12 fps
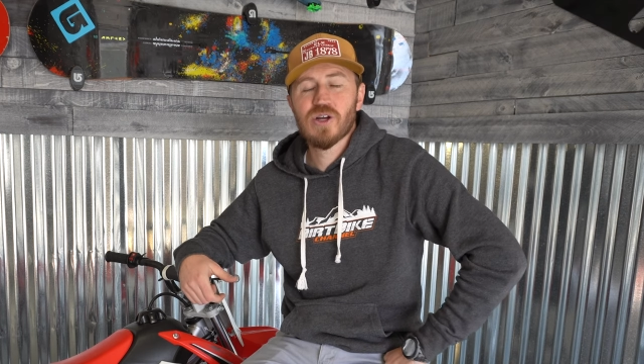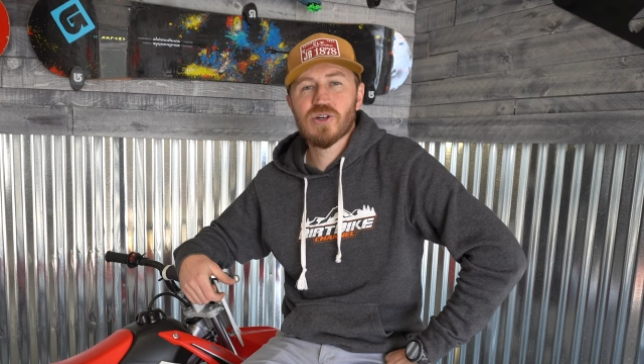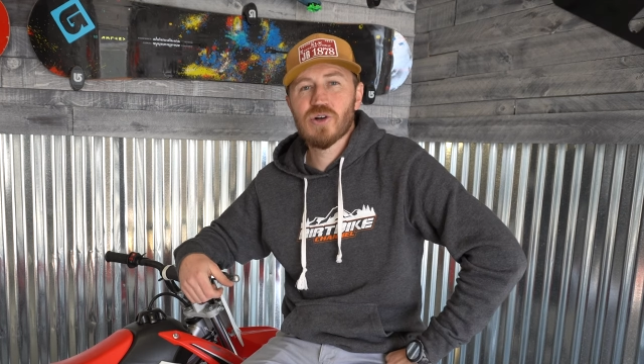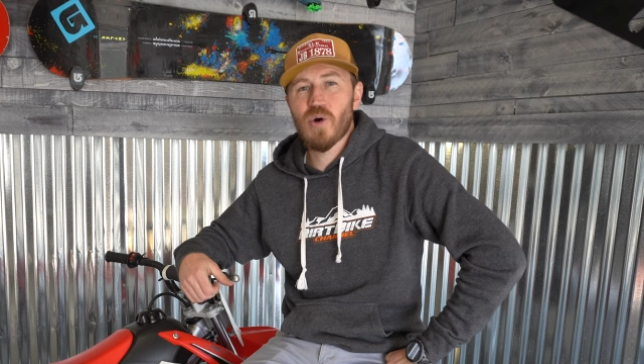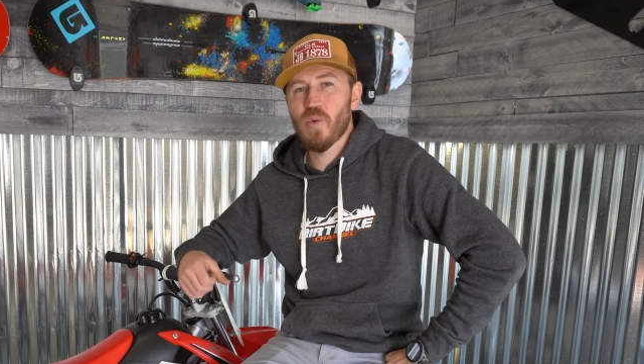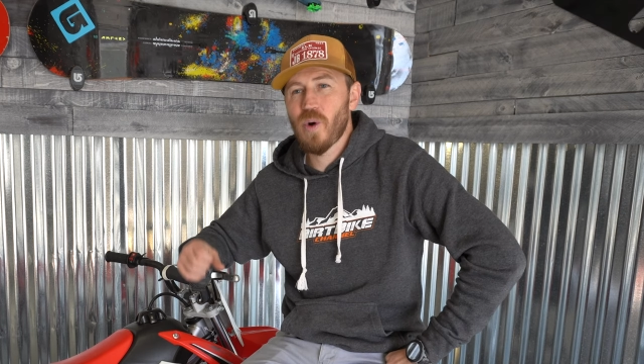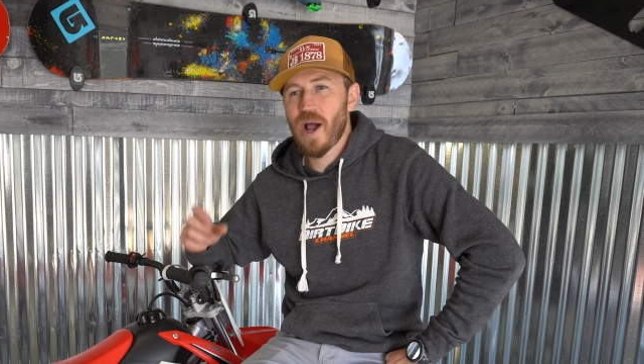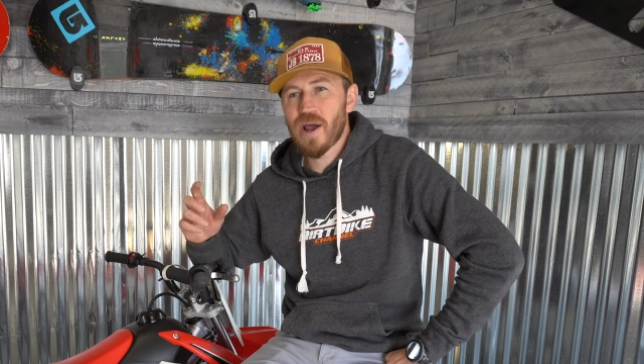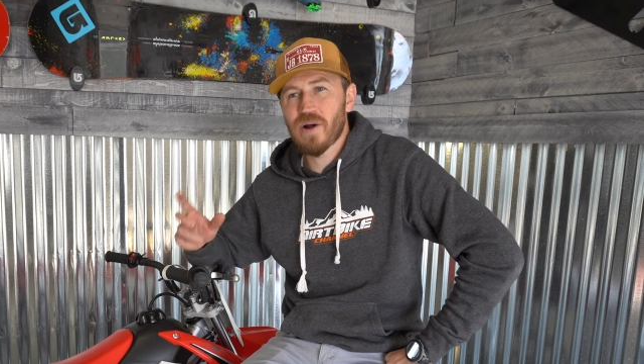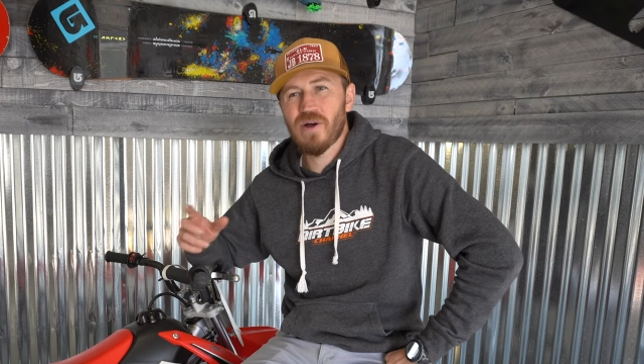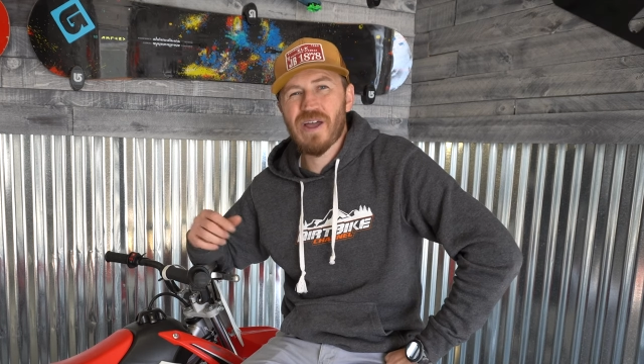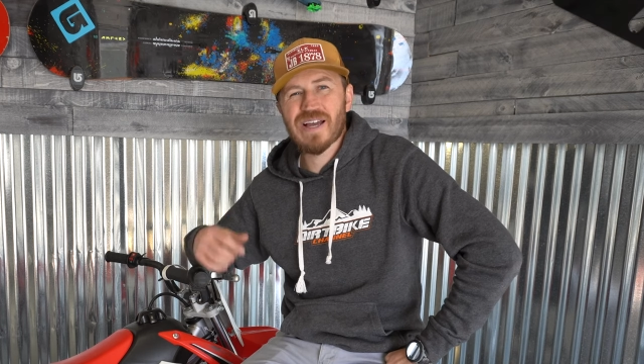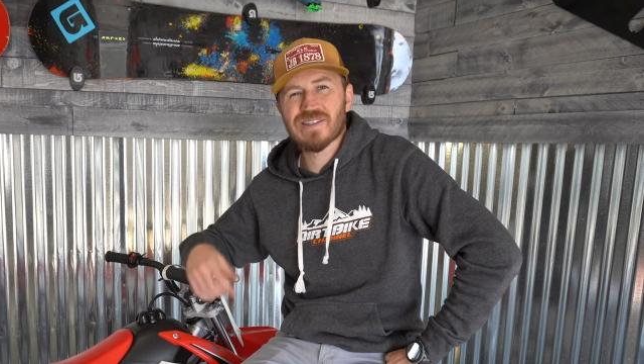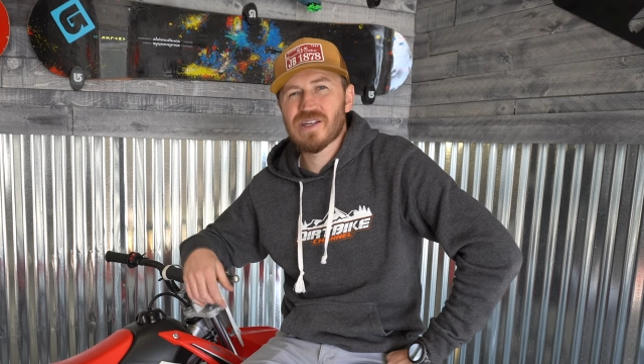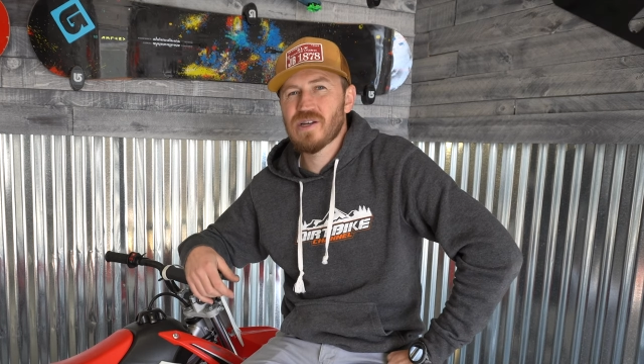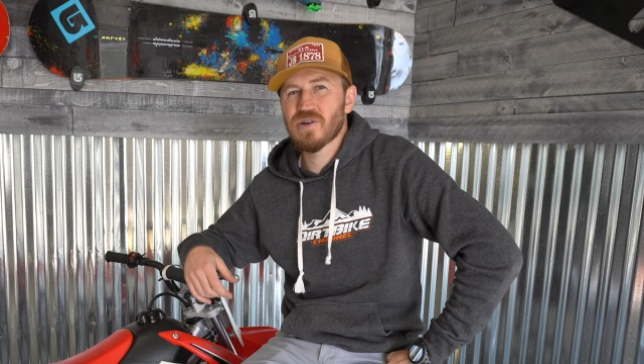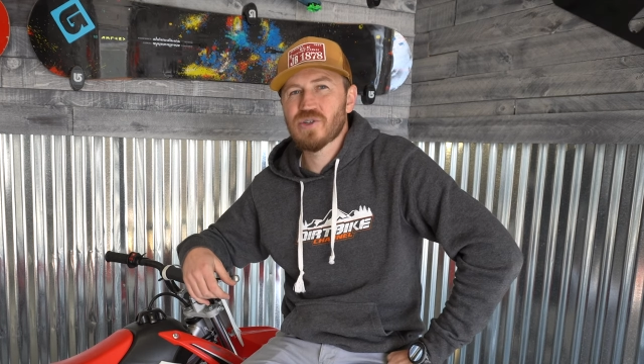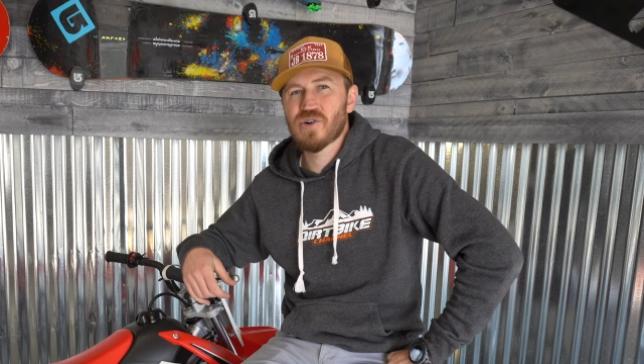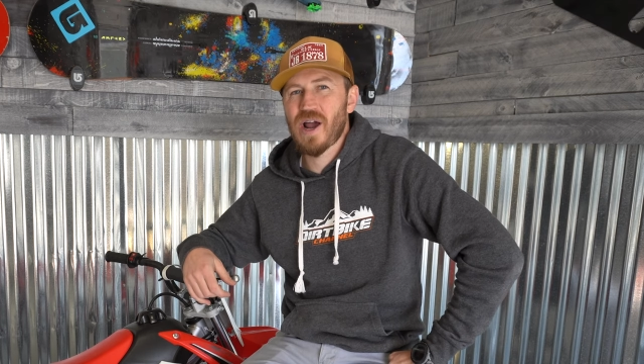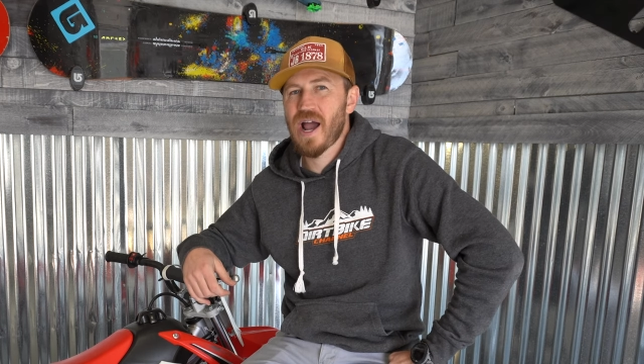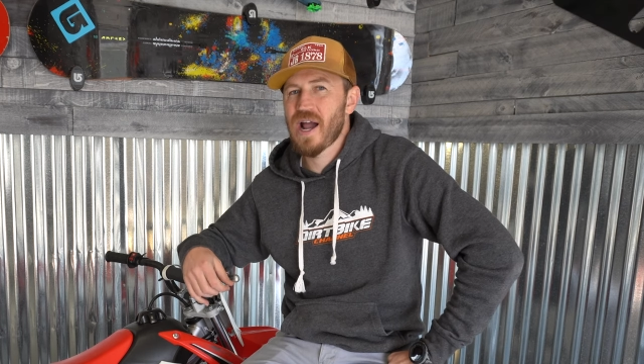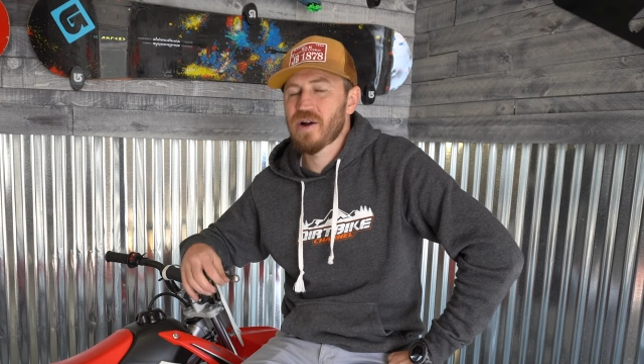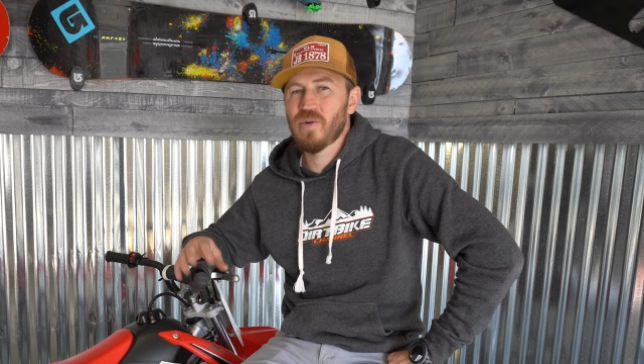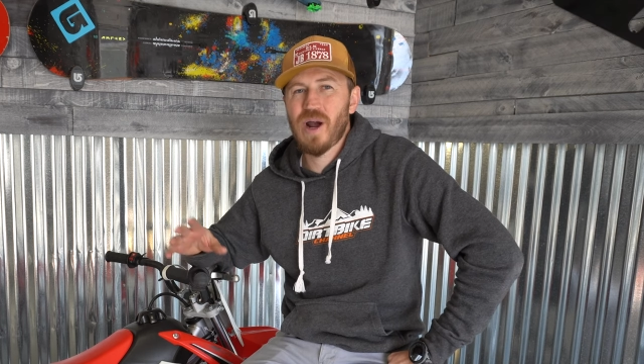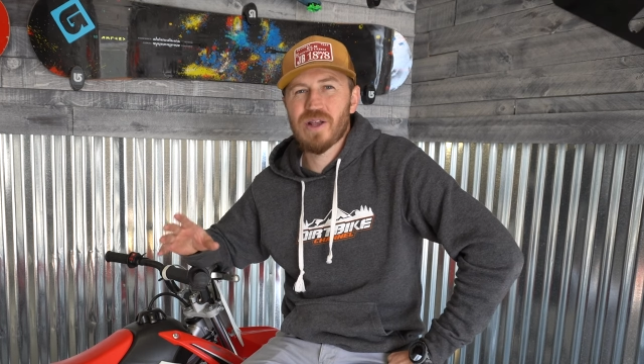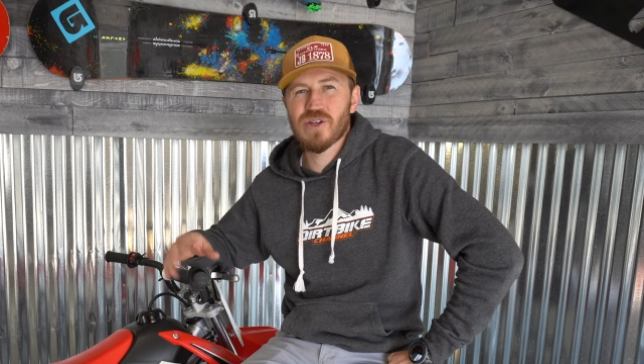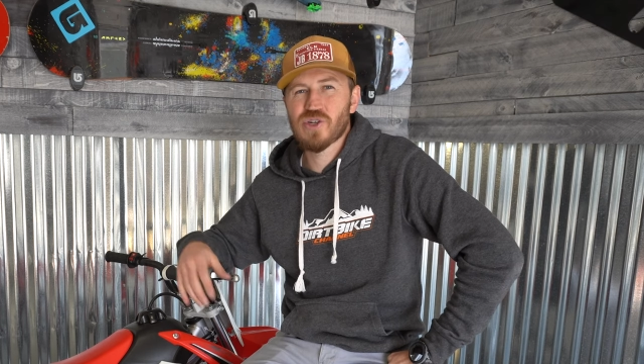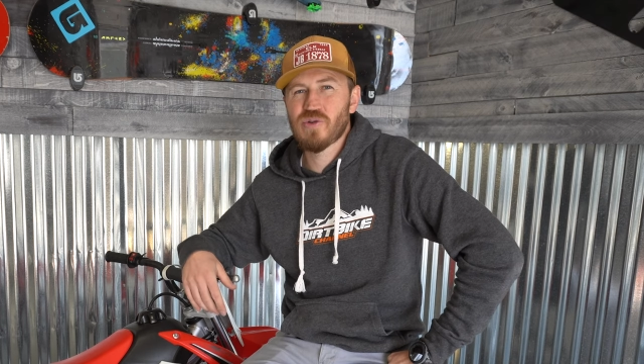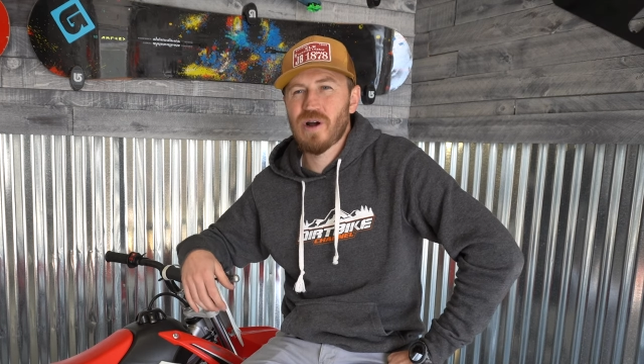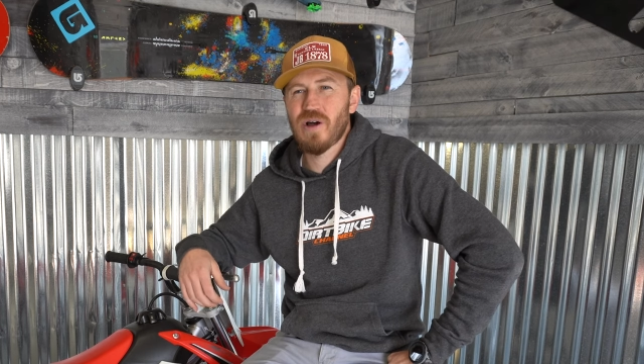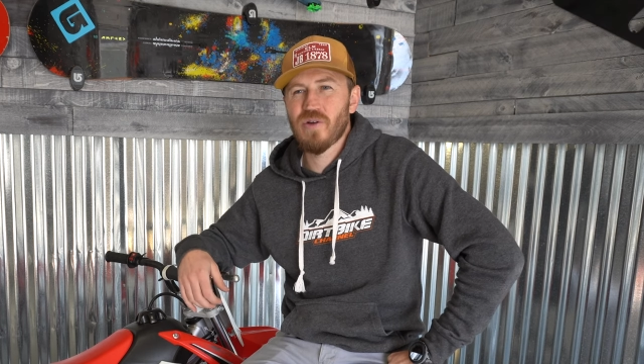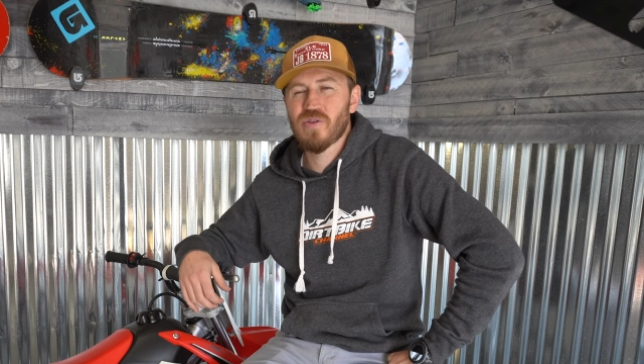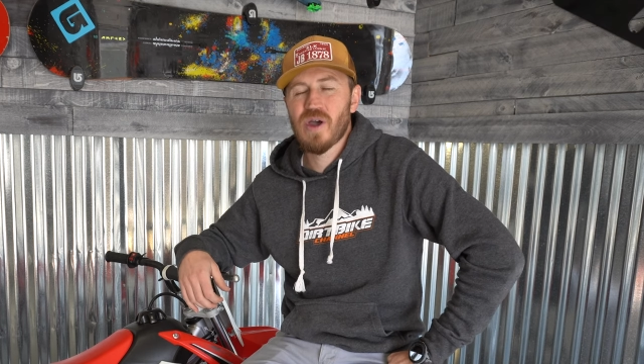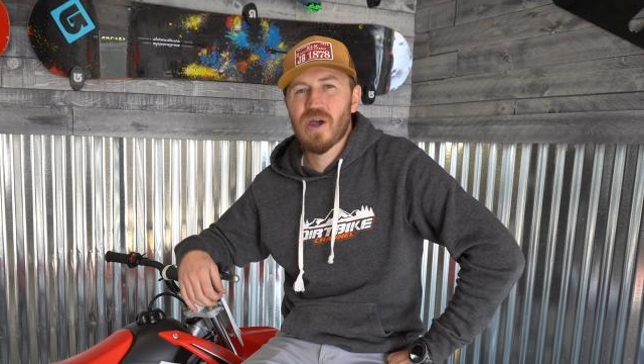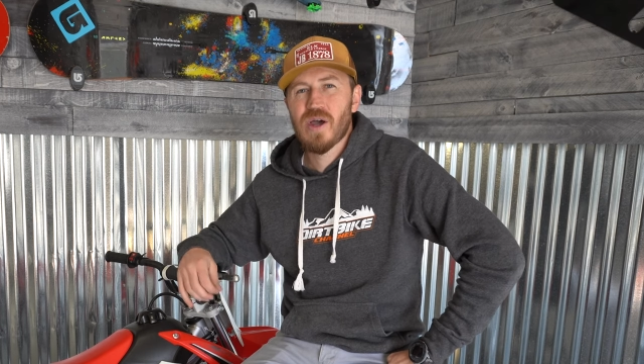to go ride all that single track, ride the trails,